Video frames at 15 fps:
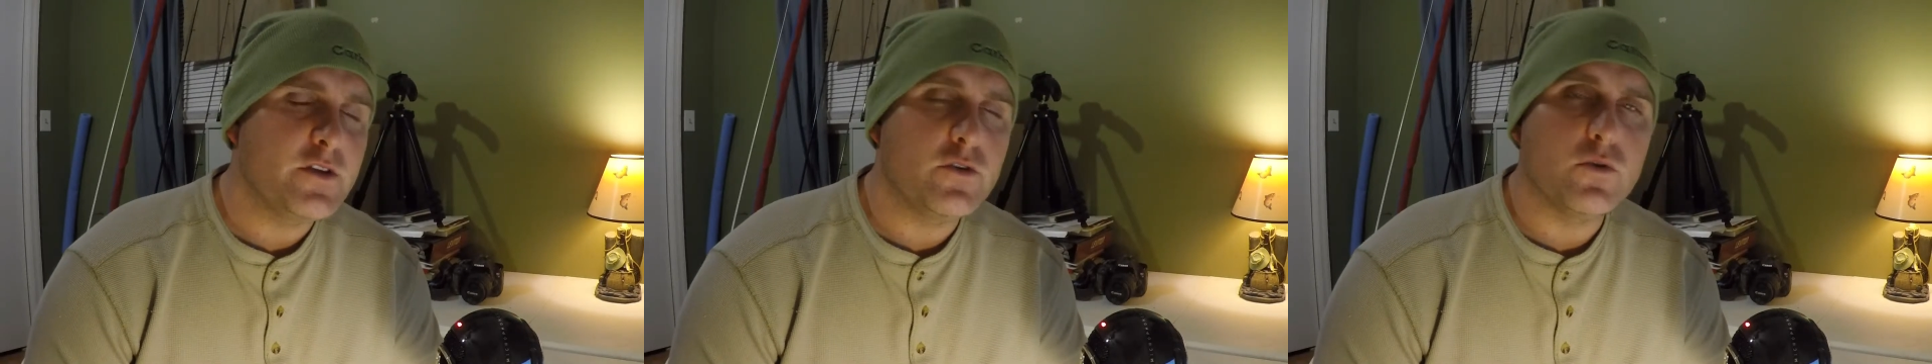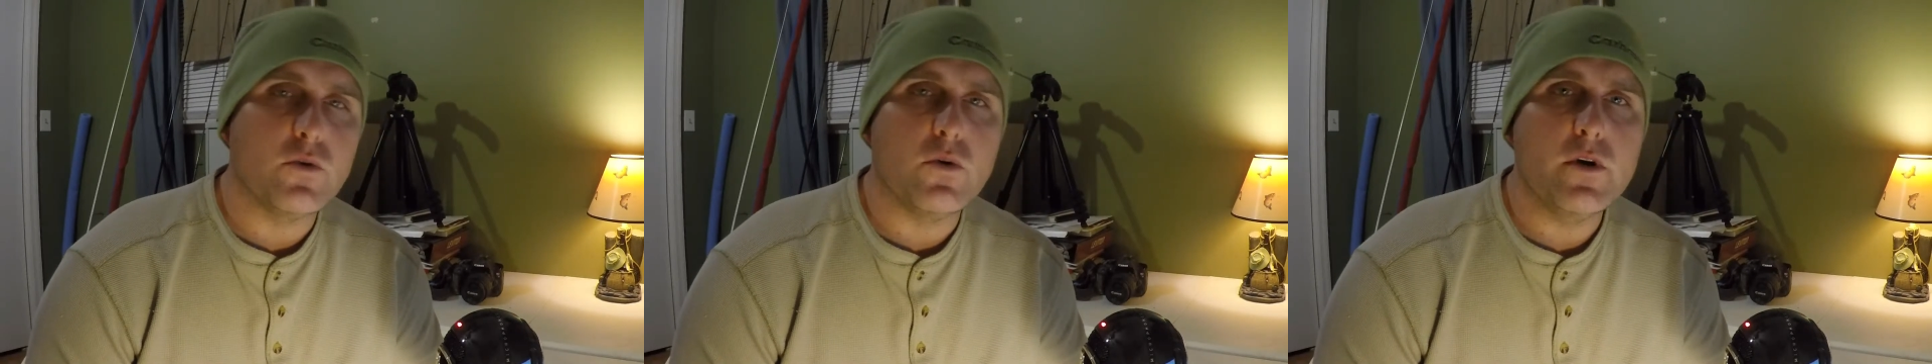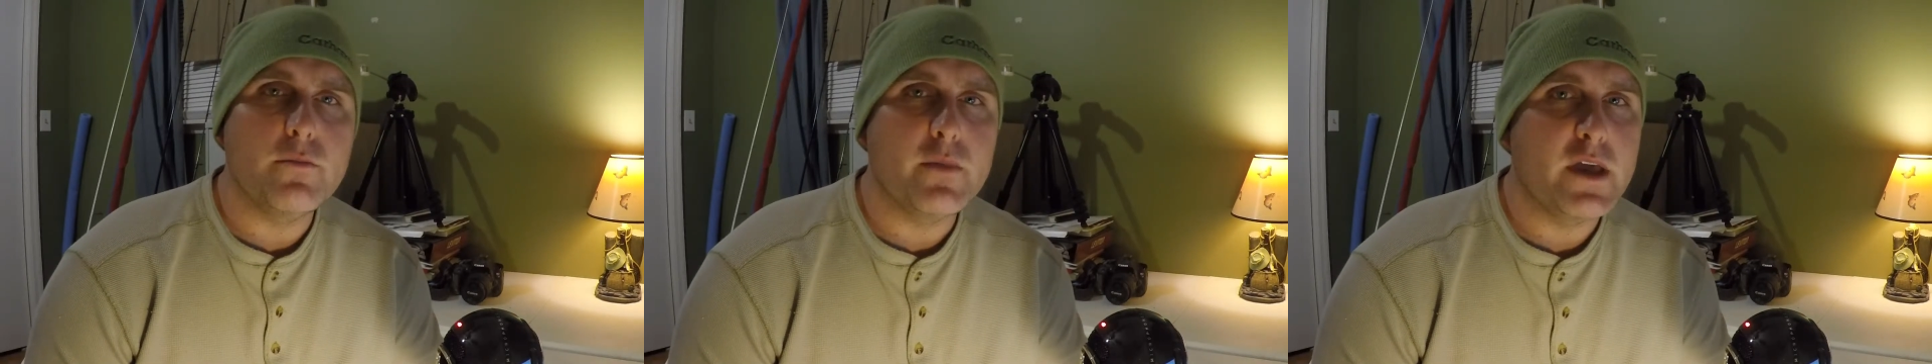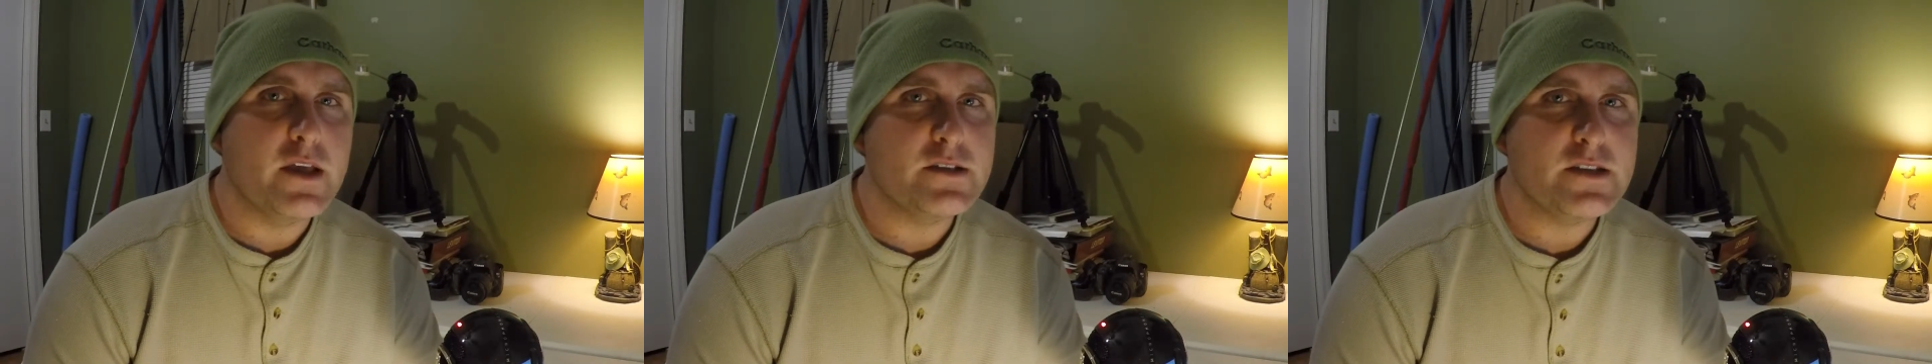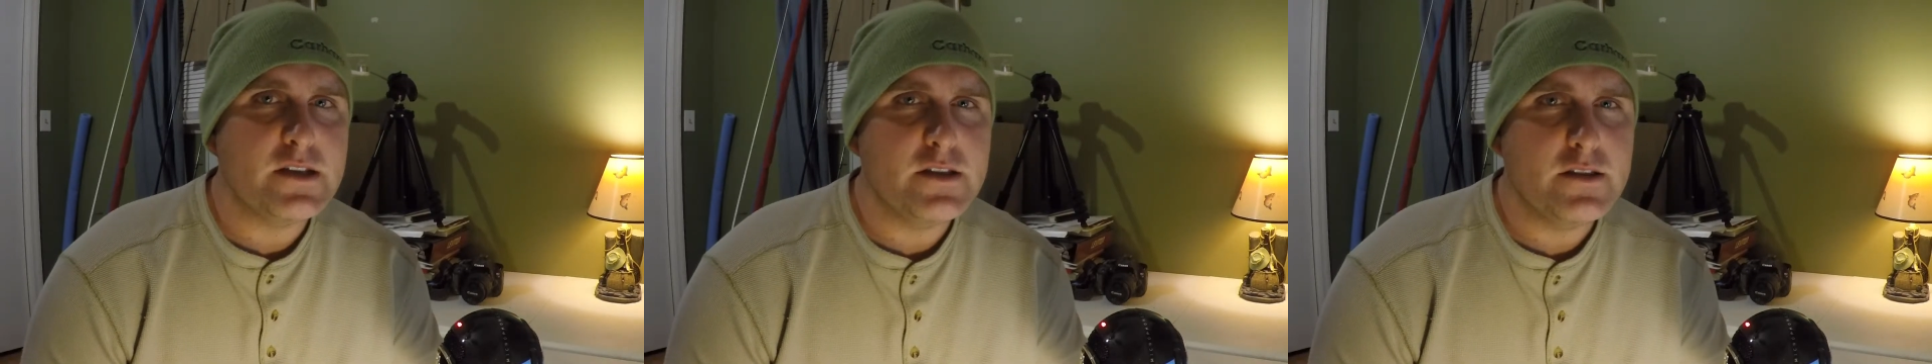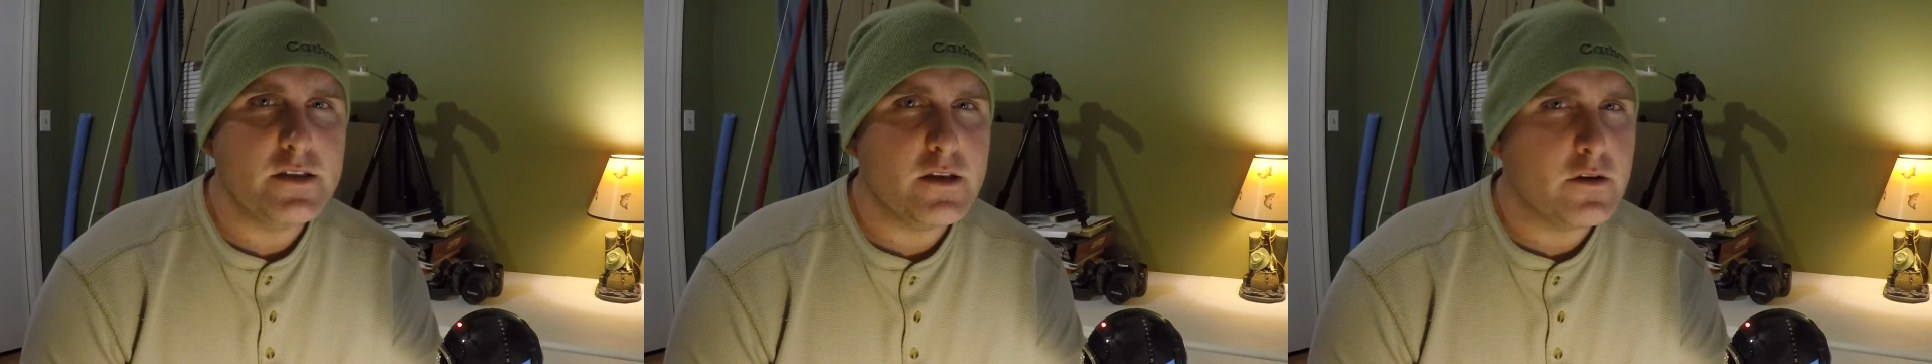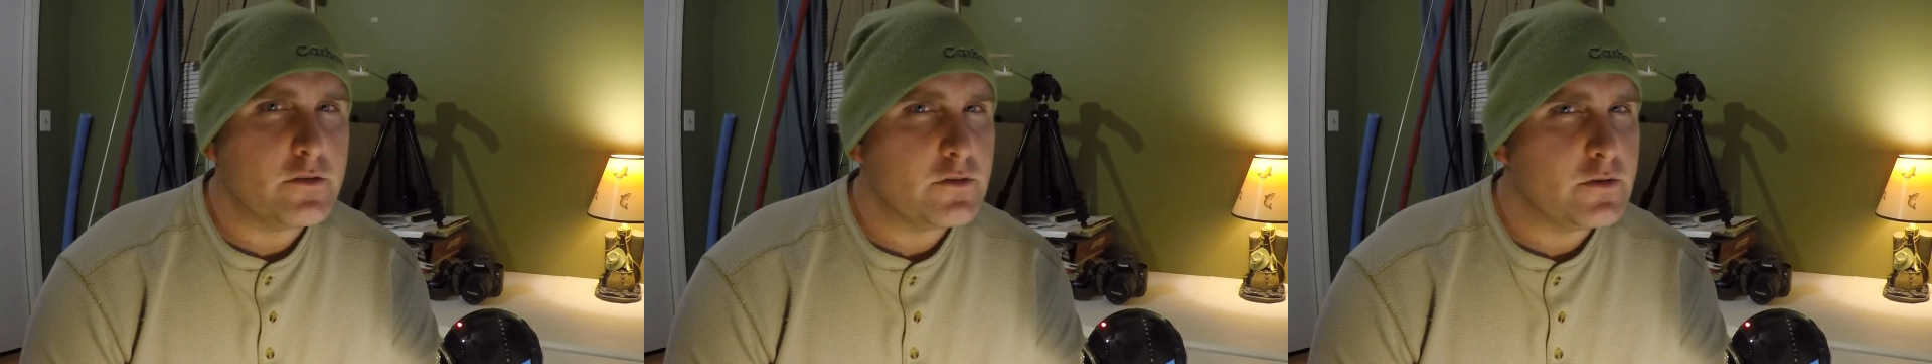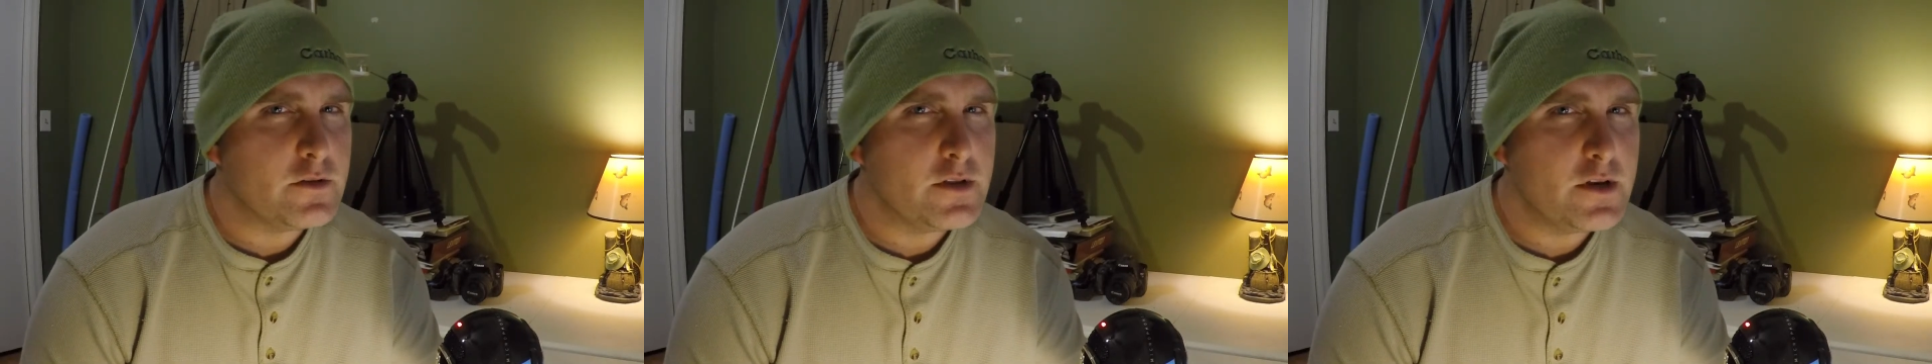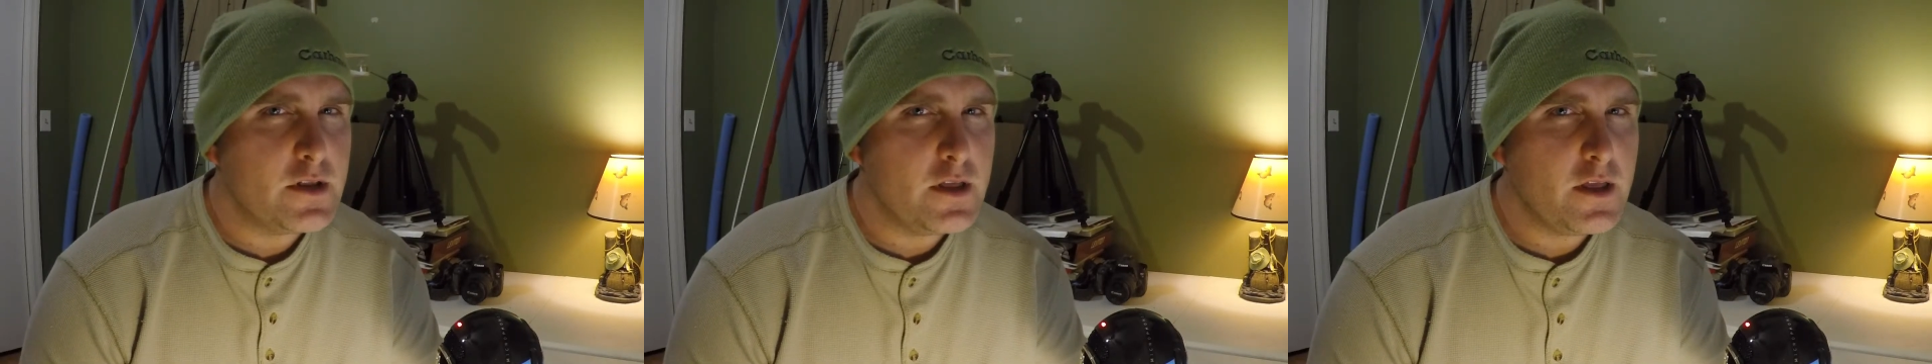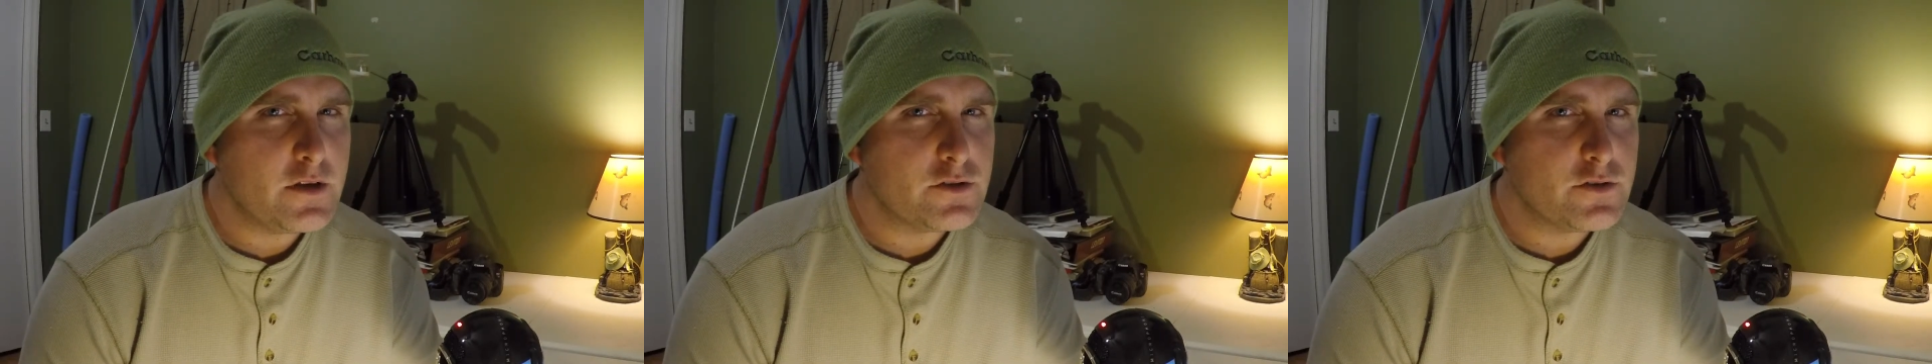Croix makes anything other than an
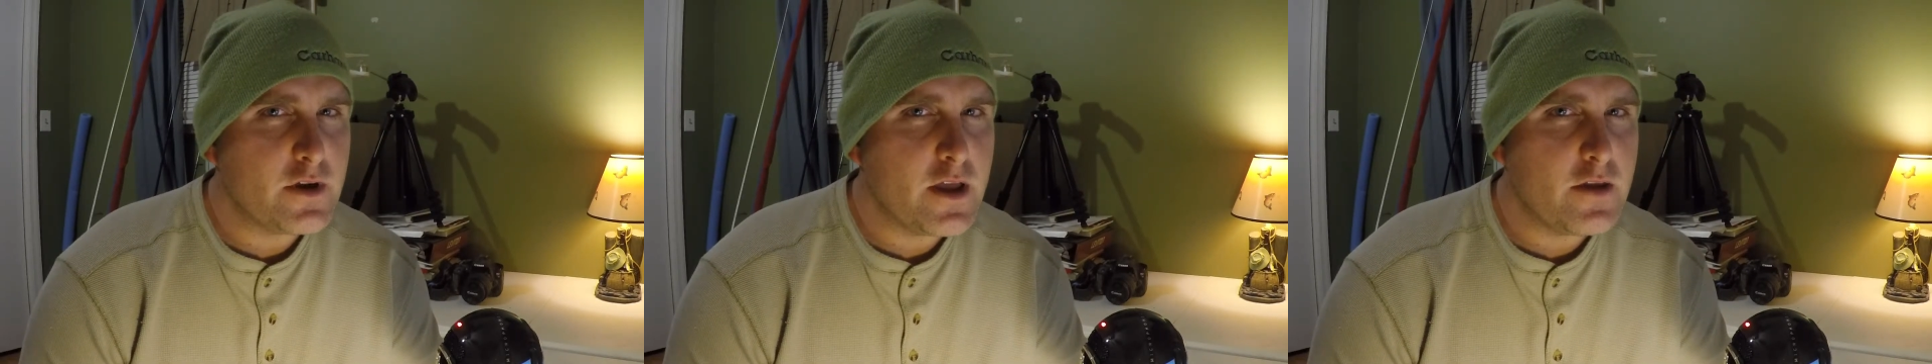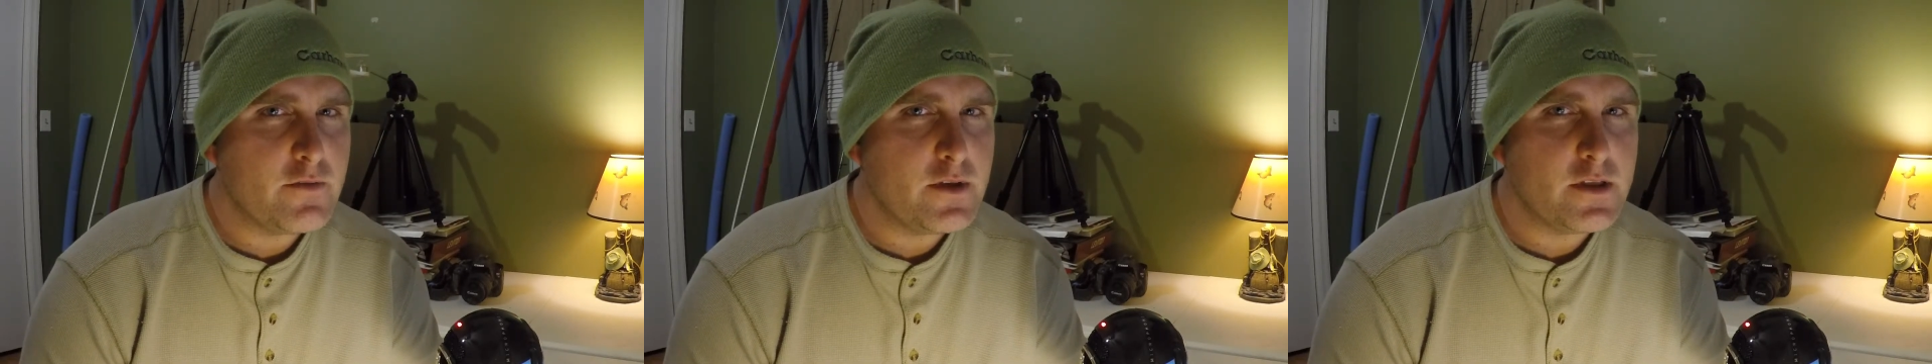extra heavy.